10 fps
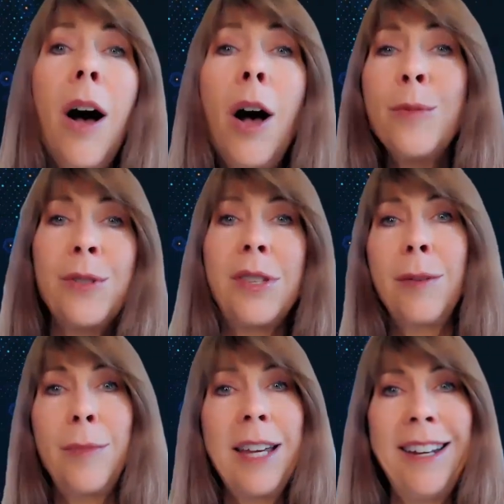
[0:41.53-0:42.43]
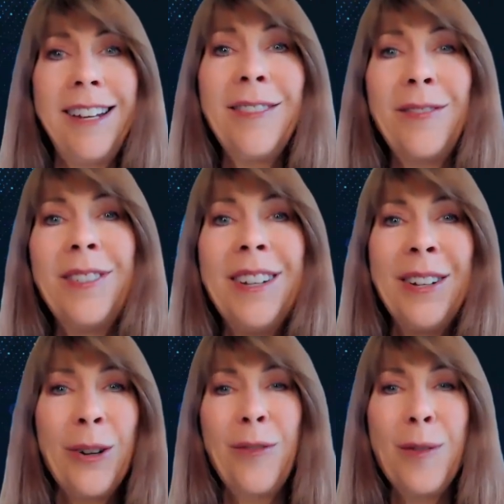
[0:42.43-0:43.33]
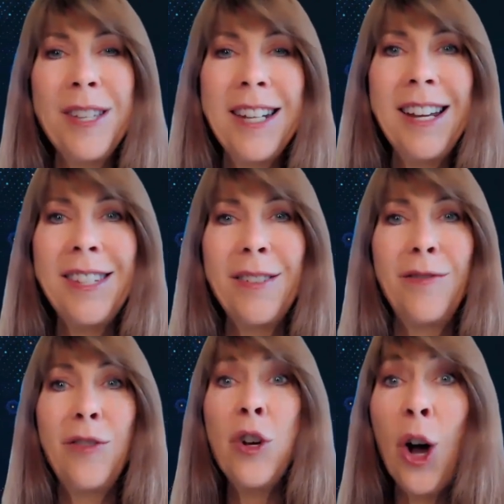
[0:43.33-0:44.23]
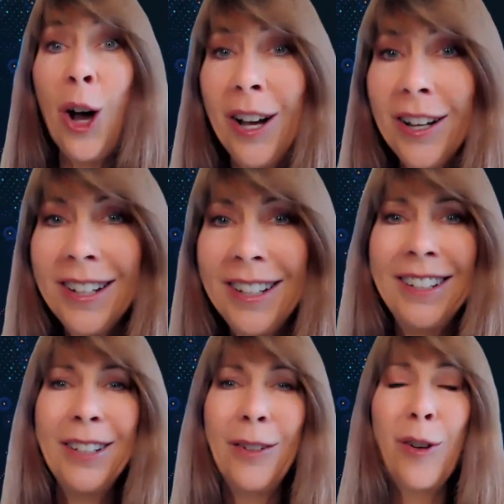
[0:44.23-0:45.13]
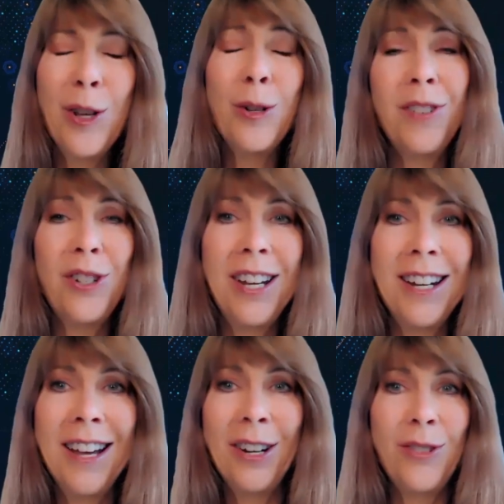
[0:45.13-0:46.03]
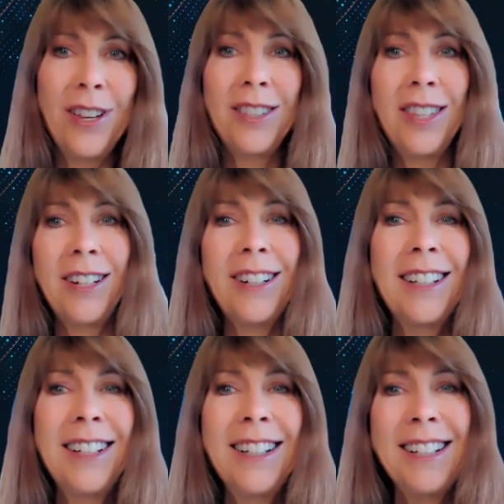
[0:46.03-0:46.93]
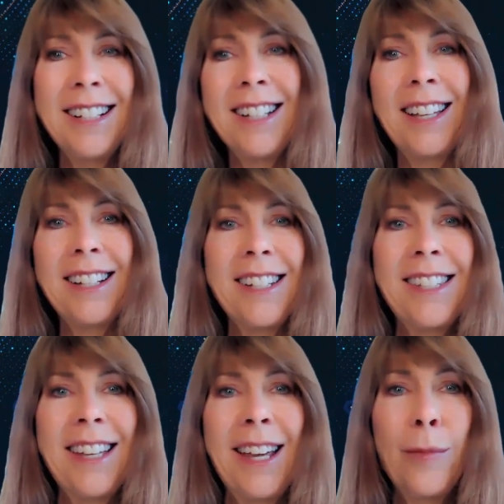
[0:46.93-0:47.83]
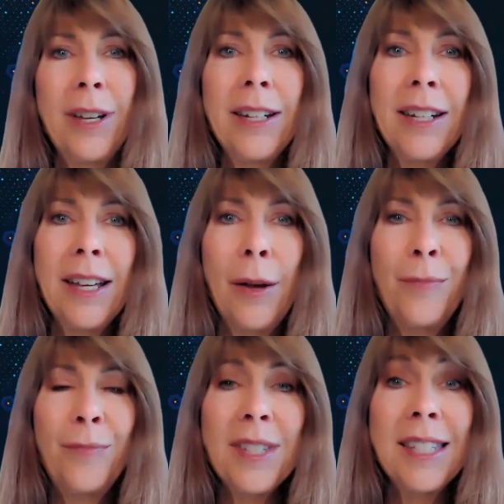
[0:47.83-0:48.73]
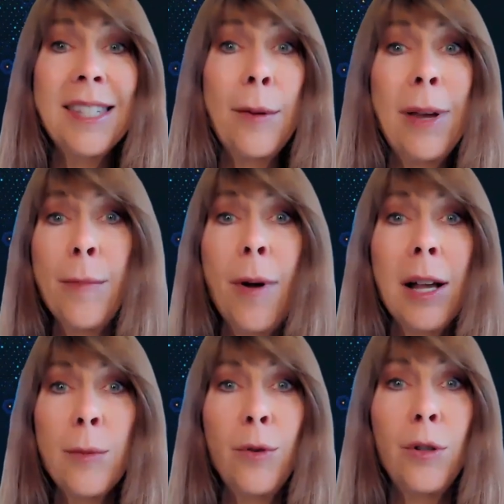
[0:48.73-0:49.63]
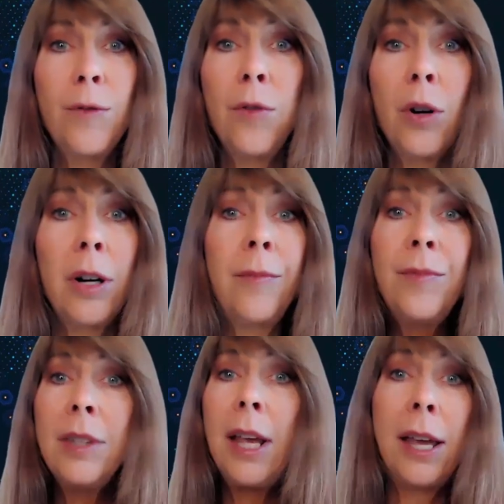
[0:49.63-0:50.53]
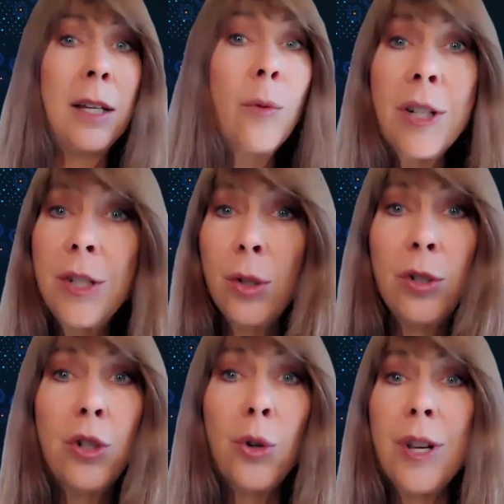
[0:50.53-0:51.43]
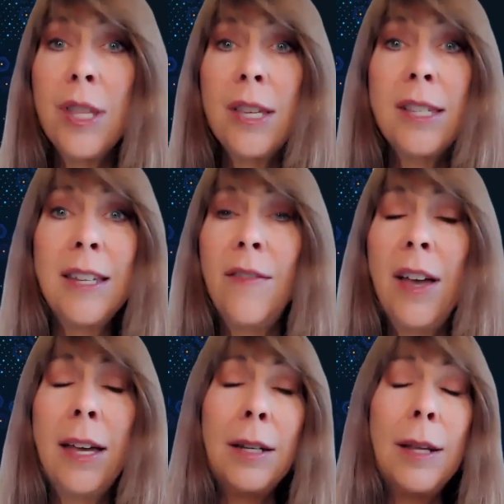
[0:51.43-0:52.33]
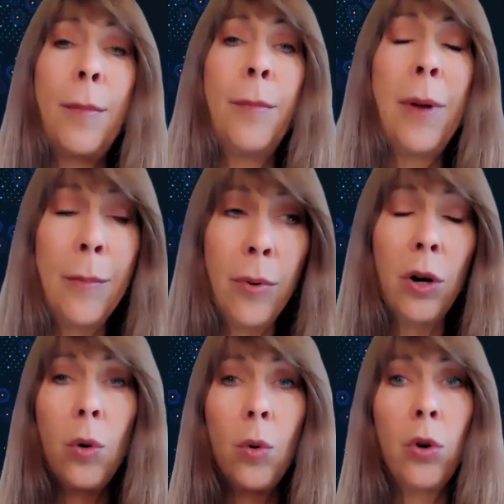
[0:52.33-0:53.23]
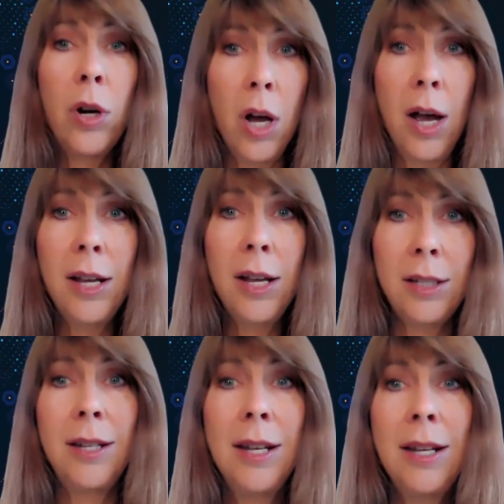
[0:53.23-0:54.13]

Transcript: almost the beginning, or from the days of Nog, for you aficionados out there, as I like to say. But since they made it possible for anyone to enjoy this event, member or not,